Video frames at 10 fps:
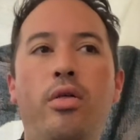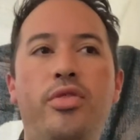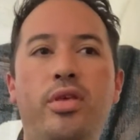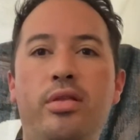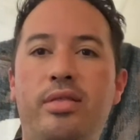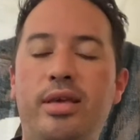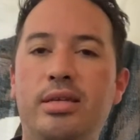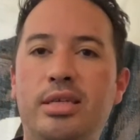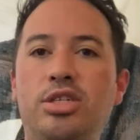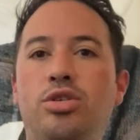the
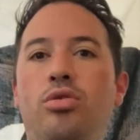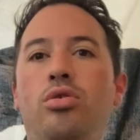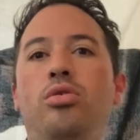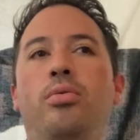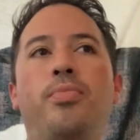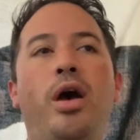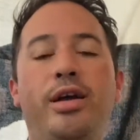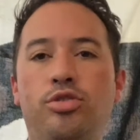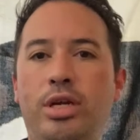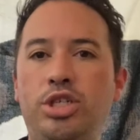additional
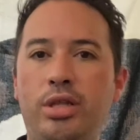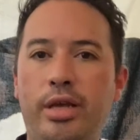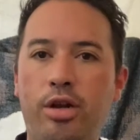hydration that